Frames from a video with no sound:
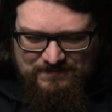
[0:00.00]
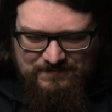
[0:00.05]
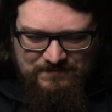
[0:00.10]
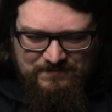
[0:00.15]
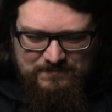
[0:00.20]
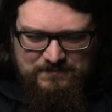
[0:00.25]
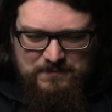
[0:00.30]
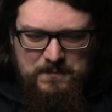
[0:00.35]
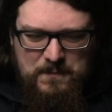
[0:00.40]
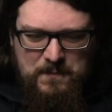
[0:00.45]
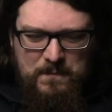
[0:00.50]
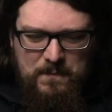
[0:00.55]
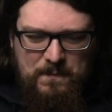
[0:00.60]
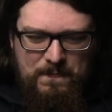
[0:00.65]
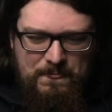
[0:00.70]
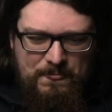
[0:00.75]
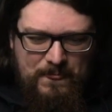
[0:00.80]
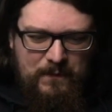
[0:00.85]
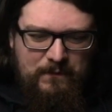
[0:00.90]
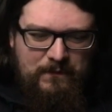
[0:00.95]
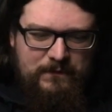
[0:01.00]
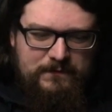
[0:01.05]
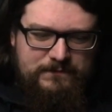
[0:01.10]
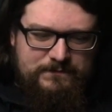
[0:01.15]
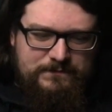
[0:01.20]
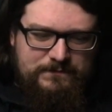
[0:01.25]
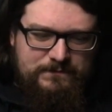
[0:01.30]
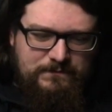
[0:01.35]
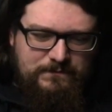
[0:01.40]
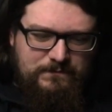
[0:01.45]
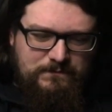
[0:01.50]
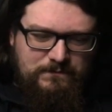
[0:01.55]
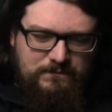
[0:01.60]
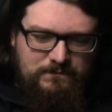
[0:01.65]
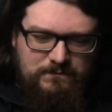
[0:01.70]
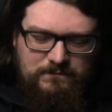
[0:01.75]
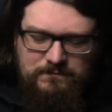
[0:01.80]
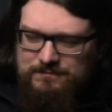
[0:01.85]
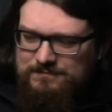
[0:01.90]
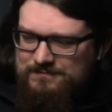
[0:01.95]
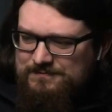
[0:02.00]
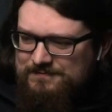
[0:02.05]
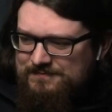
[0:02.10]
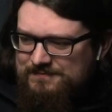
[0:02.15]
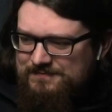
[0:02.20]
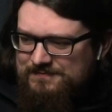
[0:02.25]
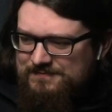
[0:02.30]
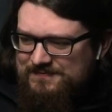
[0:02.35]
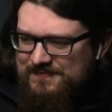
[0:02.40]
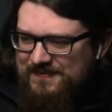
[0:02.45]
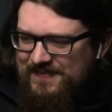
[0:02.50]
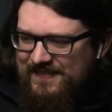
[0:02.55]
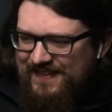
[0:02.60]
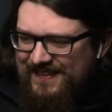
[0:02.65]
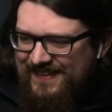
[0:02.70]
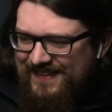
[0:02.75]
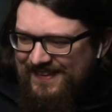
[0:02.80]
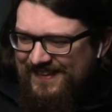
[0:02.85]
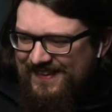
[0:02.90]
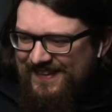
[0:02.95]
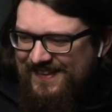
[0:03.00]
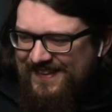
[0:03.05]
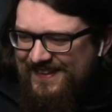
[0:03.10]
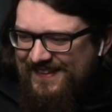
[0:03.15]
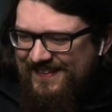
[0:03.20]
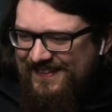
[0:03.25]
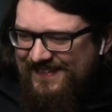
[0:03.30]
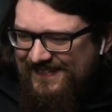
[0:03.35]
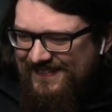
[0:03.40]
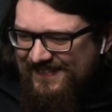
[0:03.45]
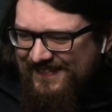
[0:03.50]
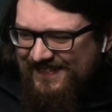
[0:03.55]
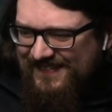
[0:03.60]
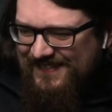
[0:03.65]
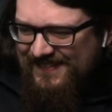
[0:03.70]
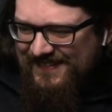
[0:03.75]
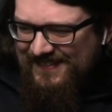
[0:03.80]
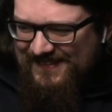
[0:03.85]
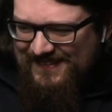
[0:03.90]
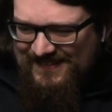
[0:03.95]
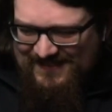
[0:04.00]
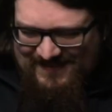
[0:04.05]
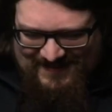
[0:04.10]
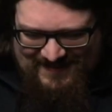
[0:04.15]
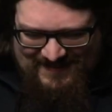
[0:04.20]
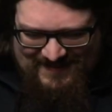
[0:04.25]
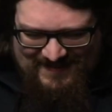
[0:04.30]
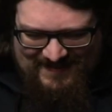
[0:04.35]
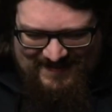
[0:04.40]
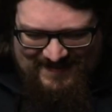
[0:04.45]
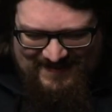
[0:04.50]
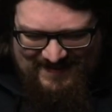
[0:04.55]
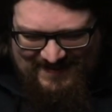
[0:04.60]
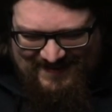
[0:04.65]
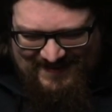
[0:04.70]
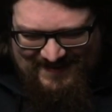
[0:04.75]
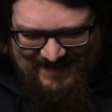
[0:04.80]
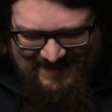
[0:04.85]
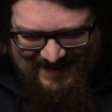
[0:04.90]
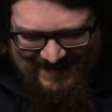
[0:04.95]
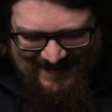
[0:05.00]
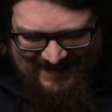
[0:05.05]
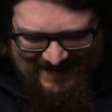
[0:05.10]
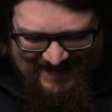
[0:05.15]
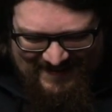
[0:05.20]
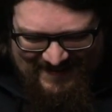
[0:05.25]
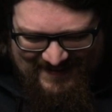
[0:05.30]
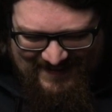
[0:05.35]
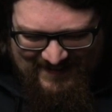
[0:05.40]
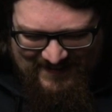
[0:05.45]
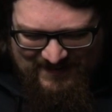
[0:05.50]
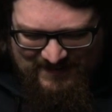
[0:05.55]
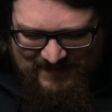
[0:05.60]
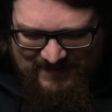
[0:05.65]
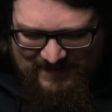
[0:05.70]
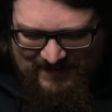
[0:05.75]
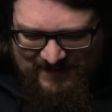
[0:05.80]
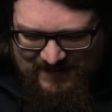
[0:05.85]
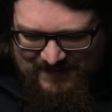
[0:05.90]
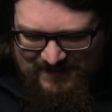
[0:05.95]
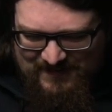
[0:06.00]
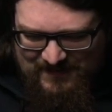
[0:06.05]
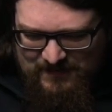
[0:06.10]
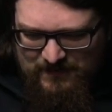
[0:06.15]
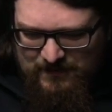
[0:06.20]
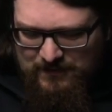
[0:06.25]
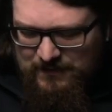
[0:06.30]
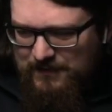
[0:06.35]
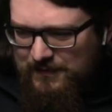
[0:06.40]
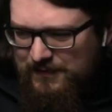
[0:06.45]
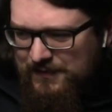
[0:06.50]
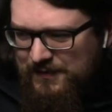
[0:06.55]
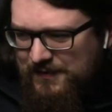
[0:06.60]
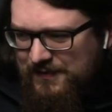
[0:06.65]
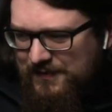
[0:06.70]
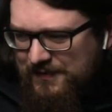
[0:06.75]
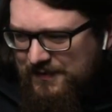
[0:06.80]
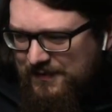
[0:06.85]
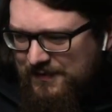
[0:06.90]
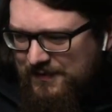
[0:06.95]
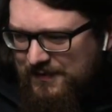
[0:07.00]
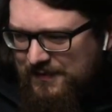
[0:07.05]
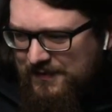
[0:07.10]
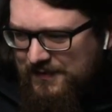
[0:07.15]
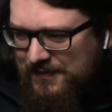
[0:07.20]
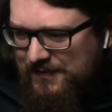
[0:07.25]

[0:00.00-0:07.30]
The person shown says nothing.